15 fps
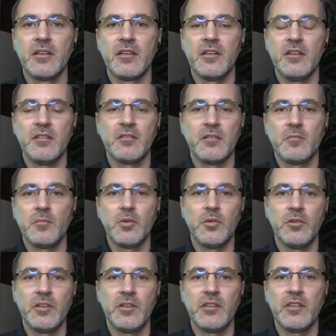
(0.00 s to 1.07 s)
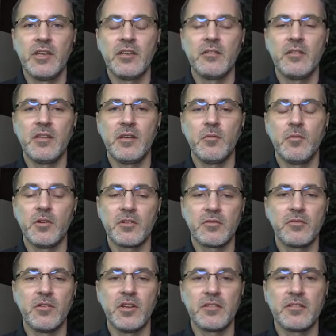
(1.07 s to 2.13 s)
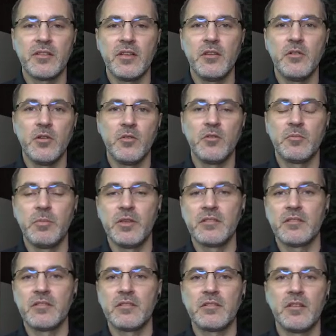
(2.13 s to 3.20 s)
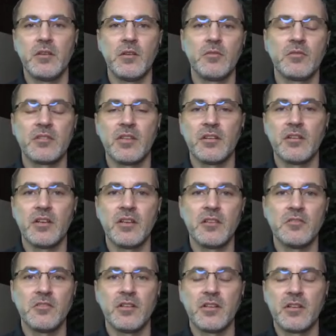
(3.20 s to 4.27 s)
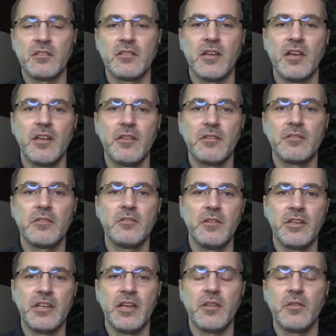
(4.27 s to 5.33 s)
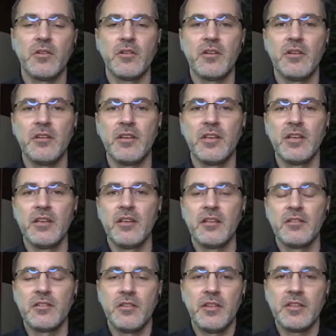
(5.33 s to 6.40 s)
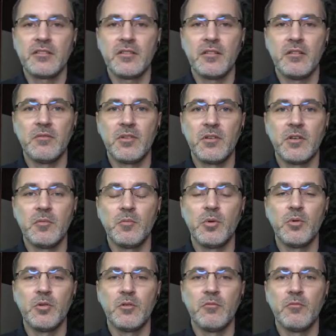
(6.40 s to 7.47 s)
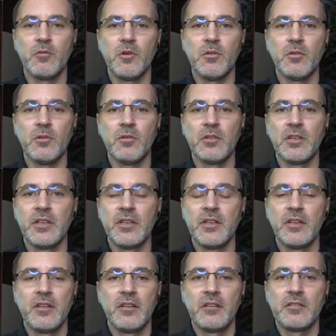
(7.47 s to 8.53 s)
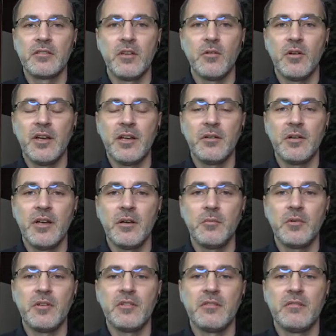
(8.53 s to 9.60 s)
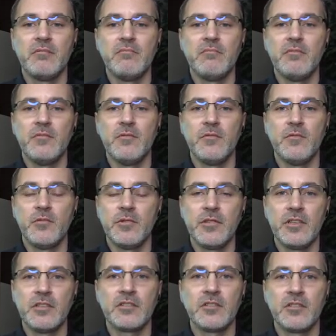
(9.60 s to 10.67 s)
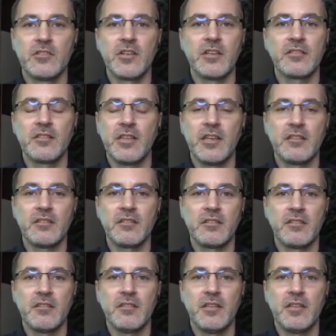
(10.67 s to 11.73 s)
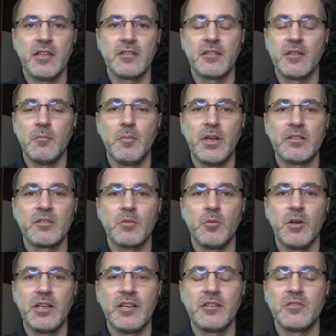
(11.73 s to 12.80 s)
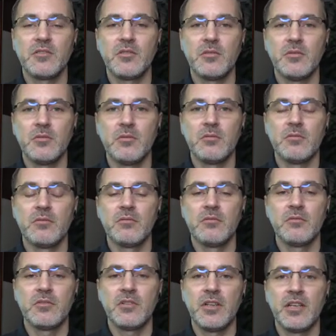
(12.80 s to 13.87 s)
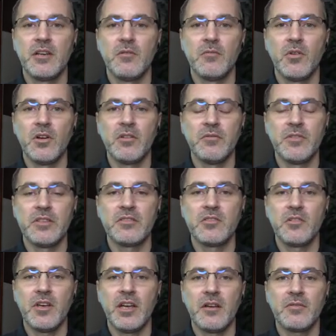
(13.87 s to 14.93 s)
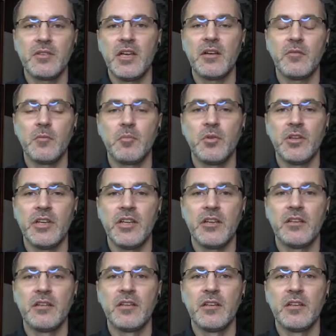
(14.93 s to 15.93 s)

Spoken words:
is an employee that works for us, that knows business and knows technology and can tie the two together. And so that's a very important role. So I would really suggest that's the best way to get involved. Is you have to have a plan,